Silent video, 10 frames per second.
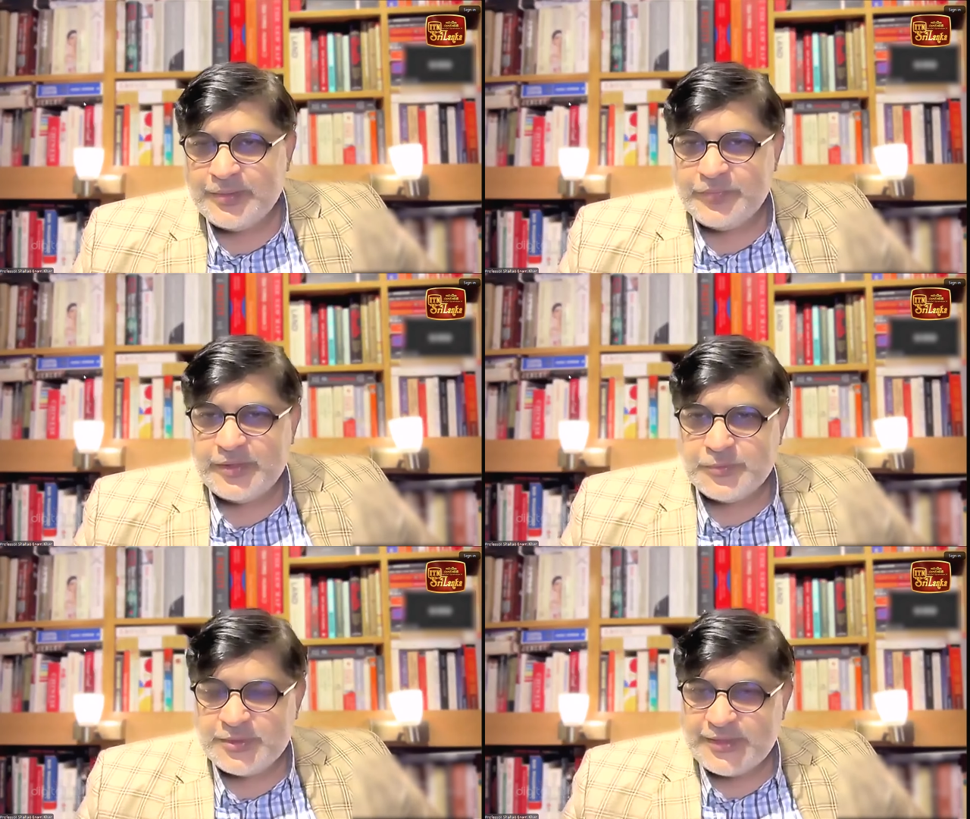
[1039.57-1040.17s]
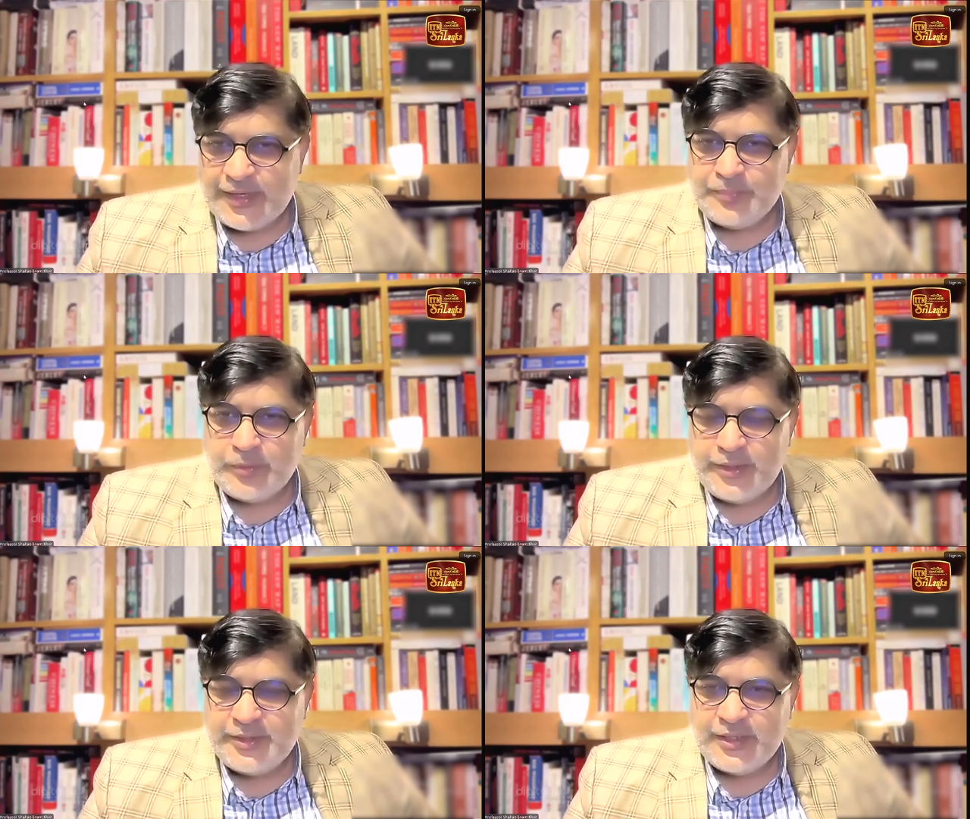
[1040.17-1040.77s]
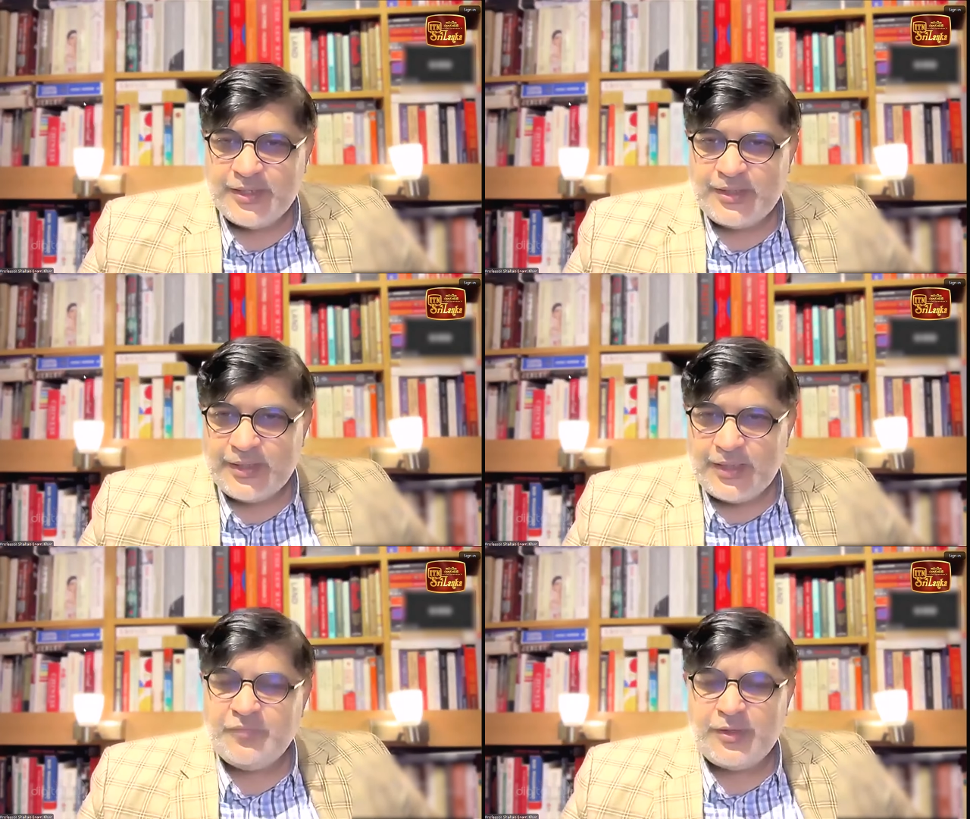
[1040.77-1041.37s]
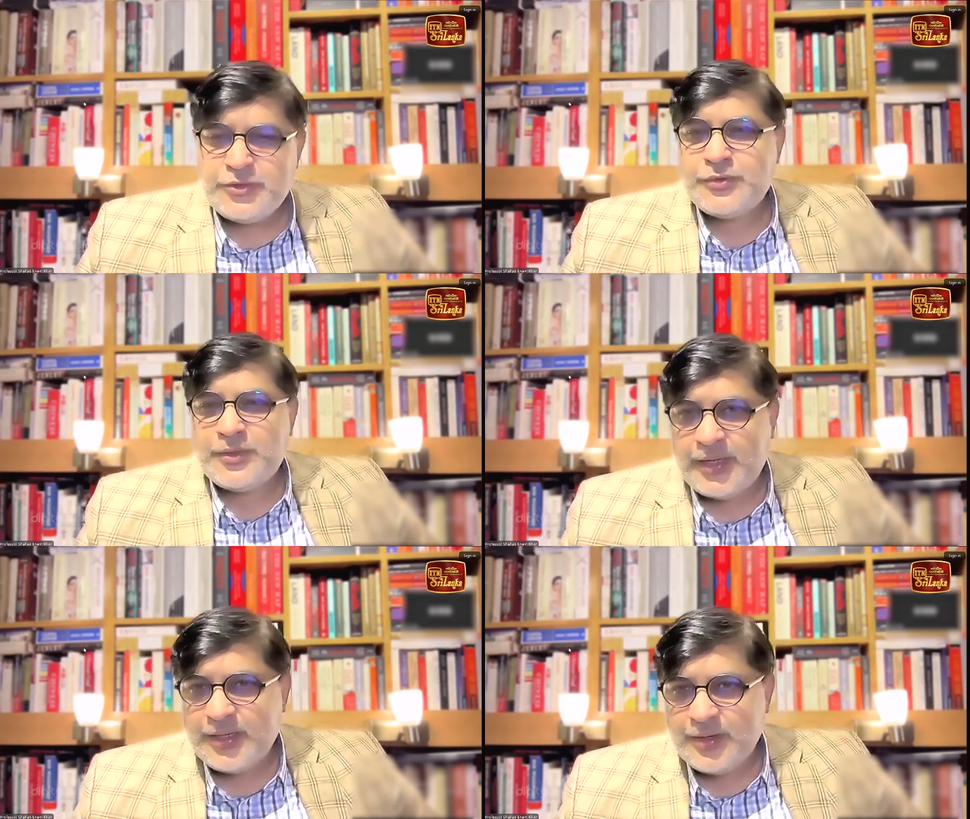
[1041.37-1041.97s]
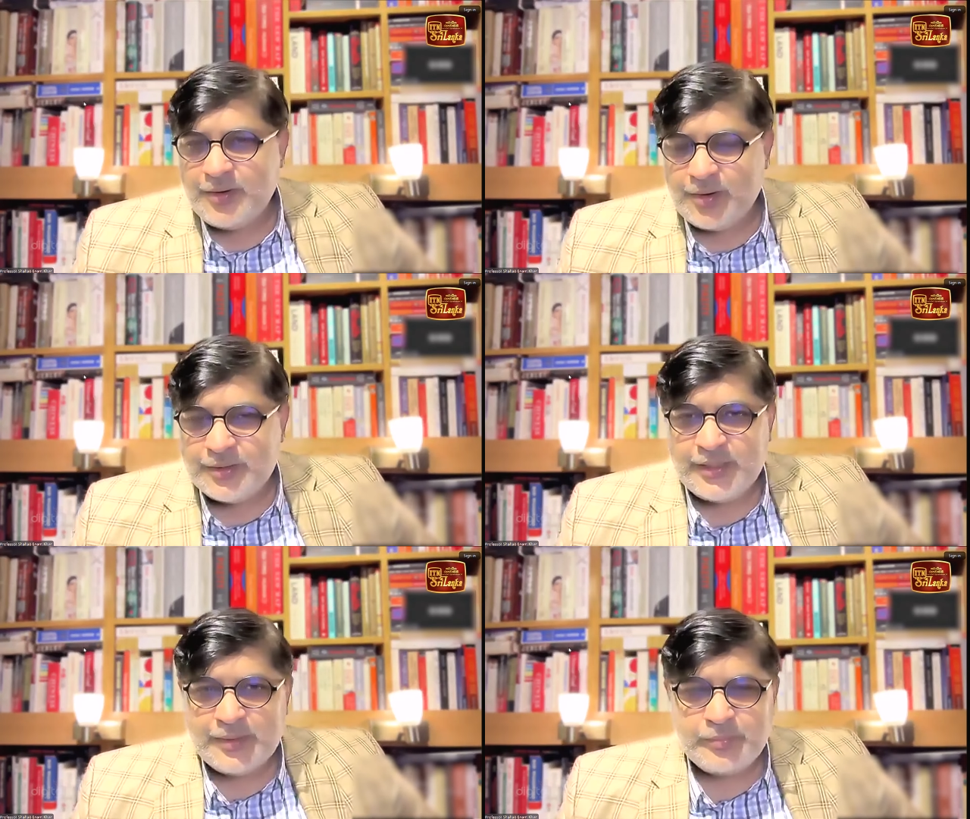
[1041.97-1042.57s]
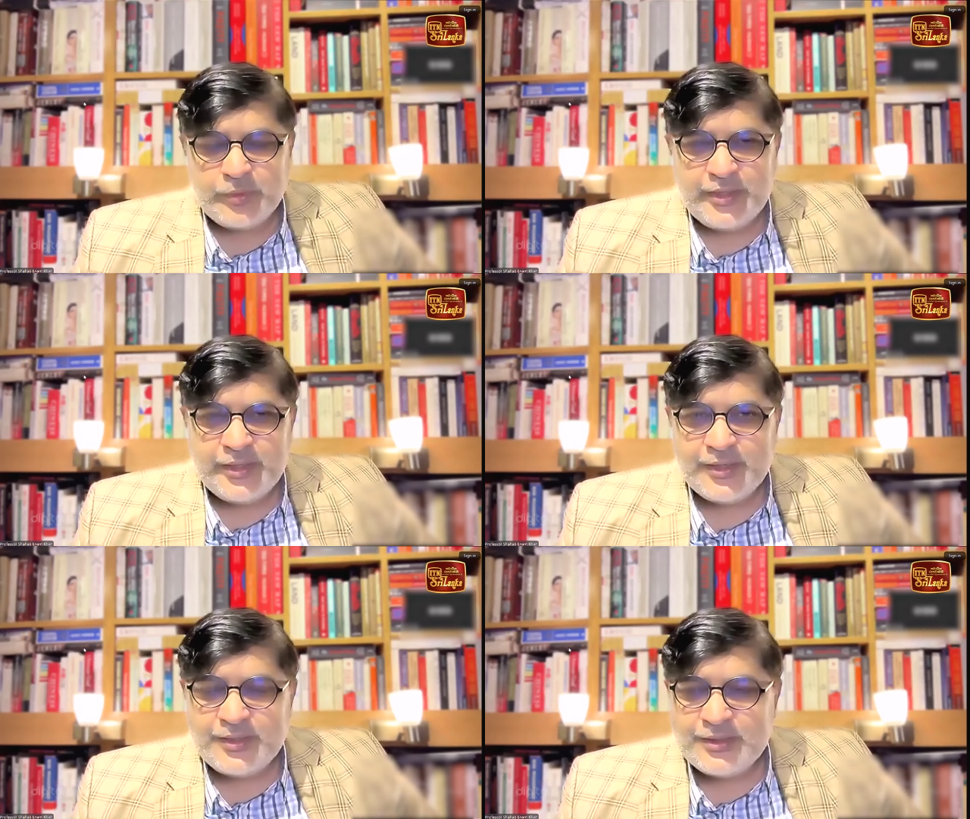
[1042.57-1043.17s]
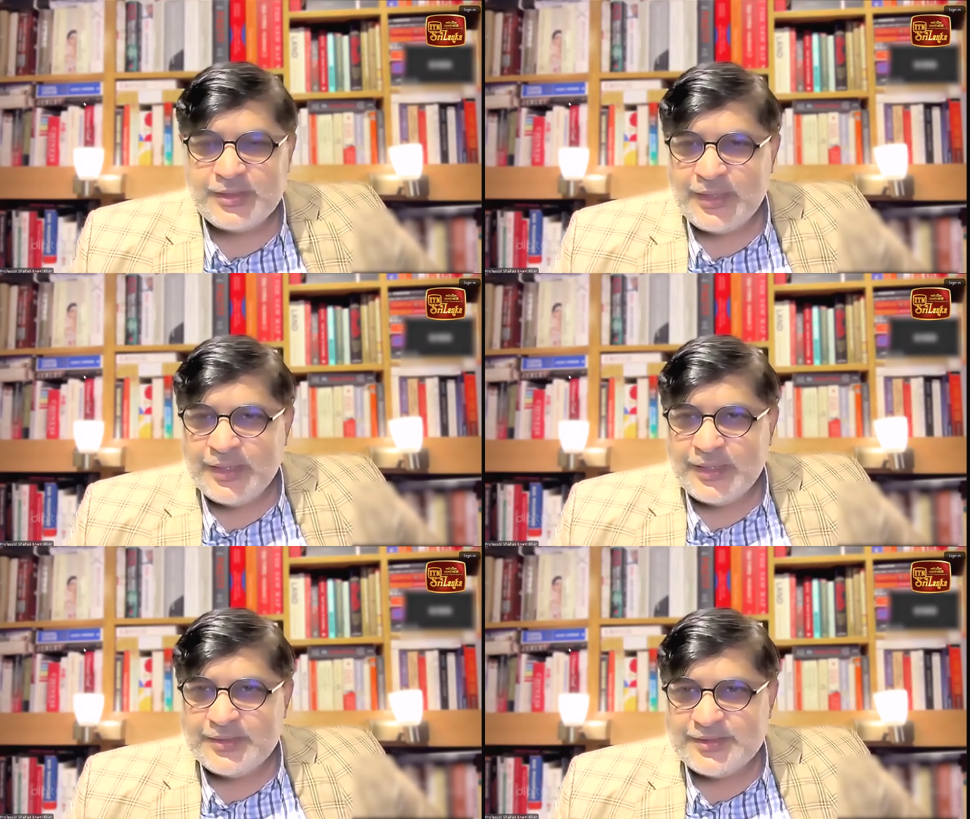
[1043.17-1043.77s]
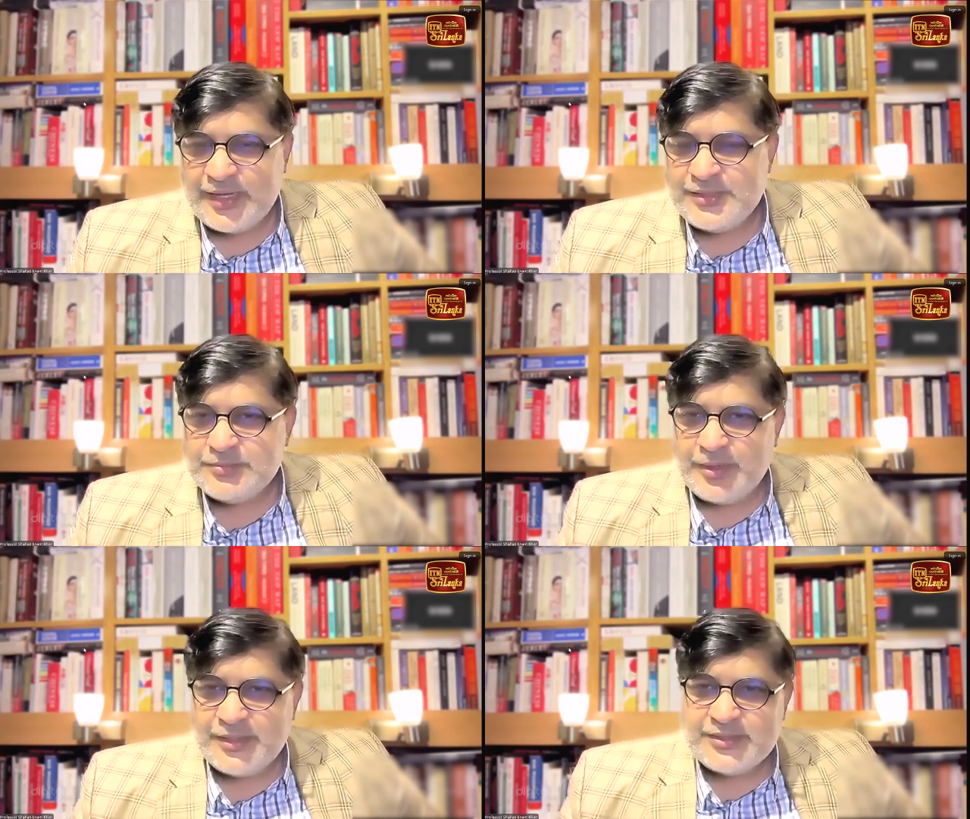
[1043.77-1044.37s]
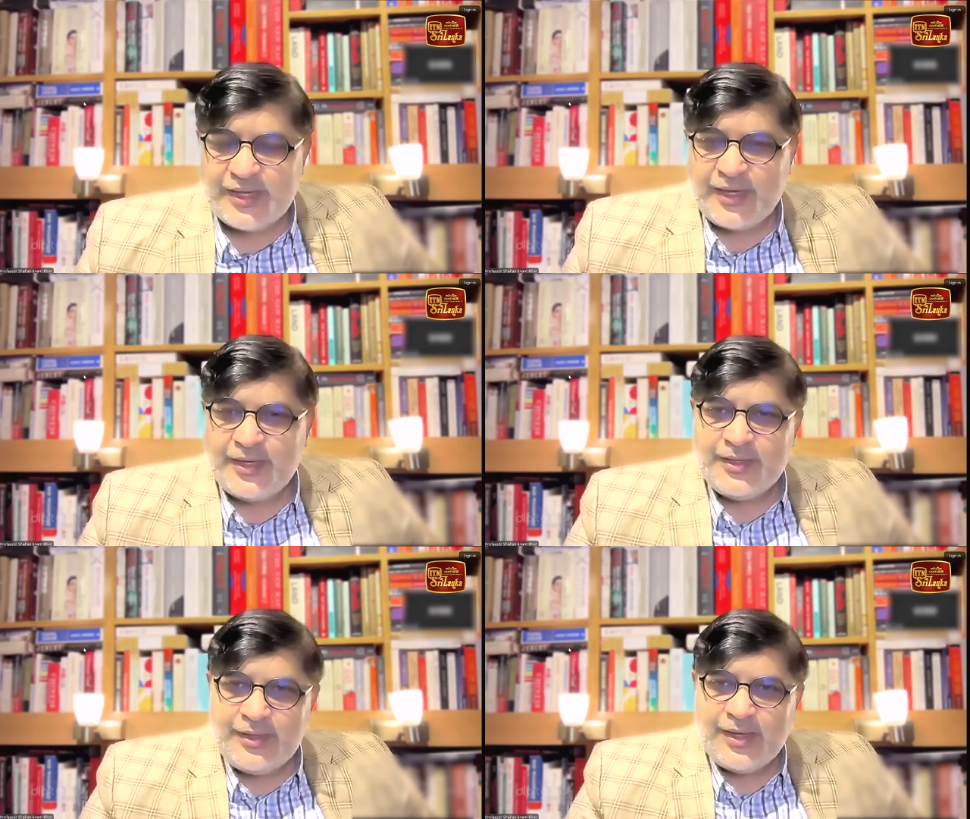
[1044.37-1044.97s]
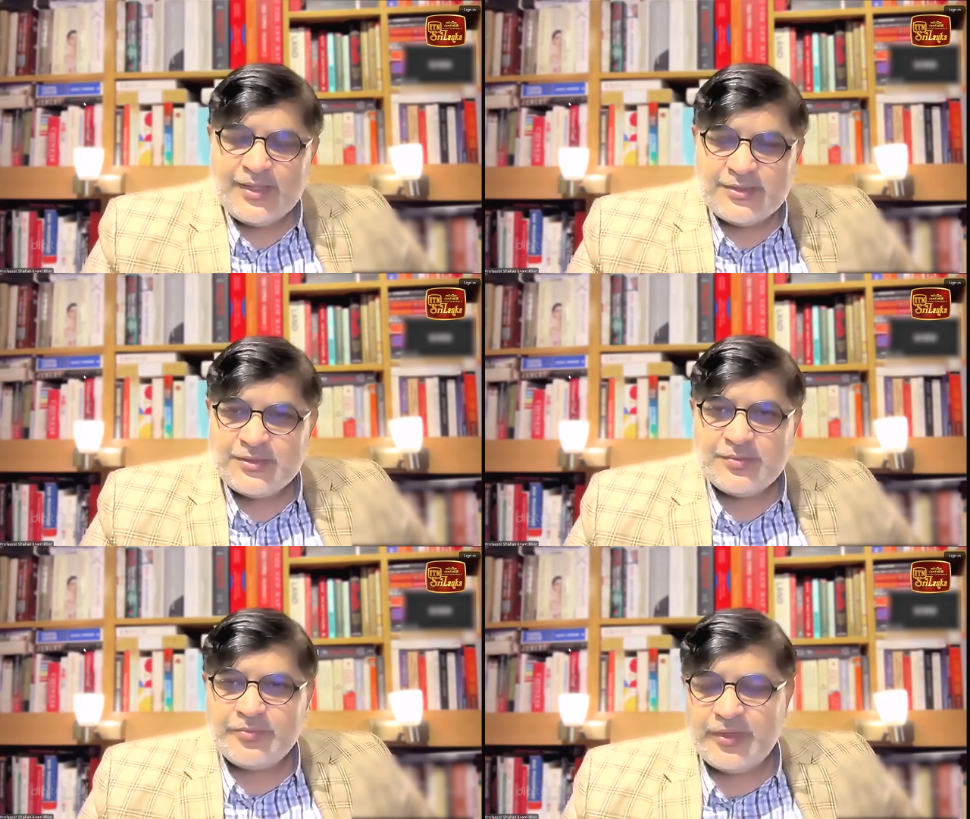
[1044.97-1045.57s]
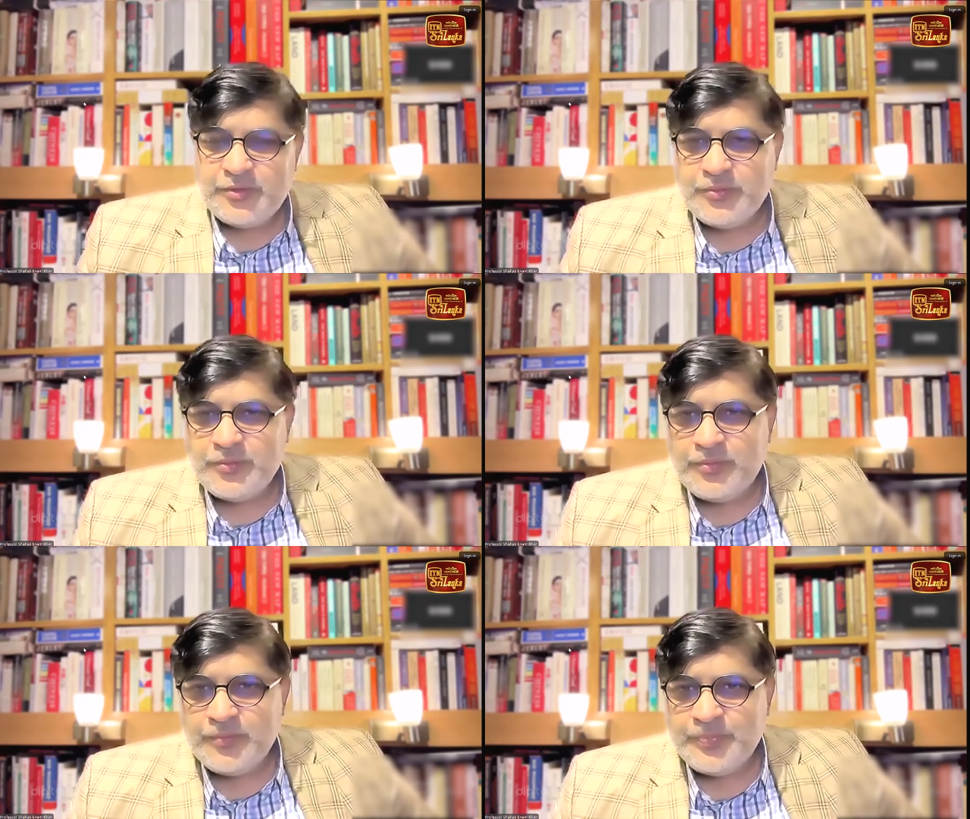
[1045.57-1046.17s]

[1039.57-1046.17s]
which was apolitical, eventually got the political sense by saying, yes, we do